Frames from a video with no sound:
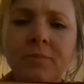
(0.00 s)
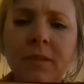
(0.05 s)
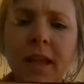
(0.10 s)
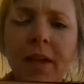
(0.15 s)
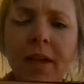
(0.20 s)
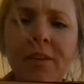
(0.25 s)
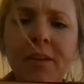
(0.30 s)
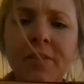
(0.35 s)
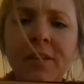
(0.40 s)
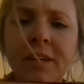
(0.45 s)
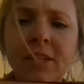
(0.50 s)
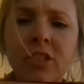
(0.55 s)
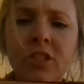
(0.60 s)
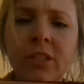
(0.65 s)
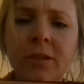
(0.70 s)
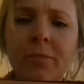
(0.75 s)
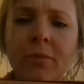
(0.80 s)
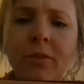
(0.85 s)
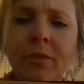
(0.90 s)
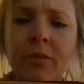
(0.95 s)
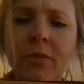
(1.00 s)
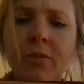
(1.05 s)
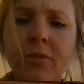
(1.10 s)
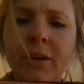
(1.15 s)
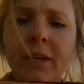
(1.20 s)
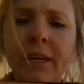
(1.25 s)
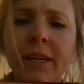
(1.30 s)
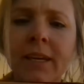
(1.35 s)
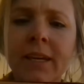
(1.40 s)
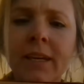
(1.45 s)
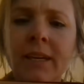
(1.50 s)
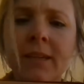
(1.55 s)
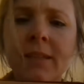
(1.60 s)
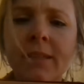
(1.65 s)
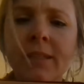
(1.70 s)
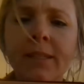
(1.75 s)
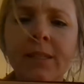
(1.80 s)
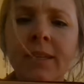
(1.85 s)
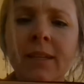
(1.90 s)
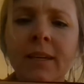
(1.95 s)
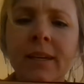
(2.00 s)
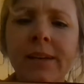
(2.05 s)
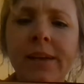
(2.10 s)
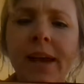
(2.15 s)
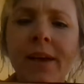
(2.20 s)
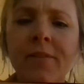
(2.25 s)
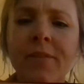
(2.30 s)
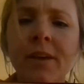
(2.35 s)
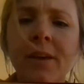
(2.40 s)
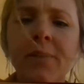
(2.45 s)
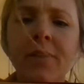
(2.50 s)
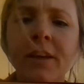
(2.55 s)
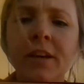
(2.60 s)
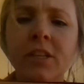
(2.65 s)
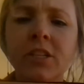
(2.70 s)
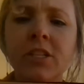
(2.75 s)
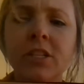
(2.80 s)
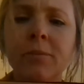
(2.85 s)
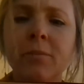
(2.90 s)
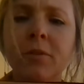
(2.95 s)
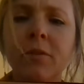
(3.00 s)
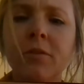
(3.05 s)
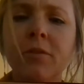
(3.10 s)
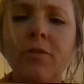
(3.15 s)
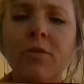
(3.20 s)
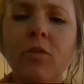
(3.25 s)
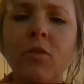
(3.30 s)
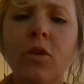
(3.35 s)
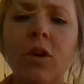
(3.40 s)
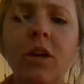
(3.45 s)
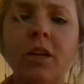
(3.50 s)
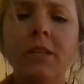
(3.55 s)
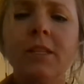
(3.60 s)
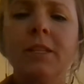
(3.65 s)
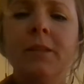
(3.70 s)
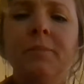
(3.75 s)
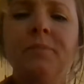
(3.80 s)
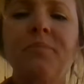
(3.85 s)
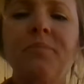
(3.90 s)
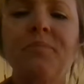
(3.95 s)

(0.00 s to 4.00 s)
and then there's number threes, and then there's number fours.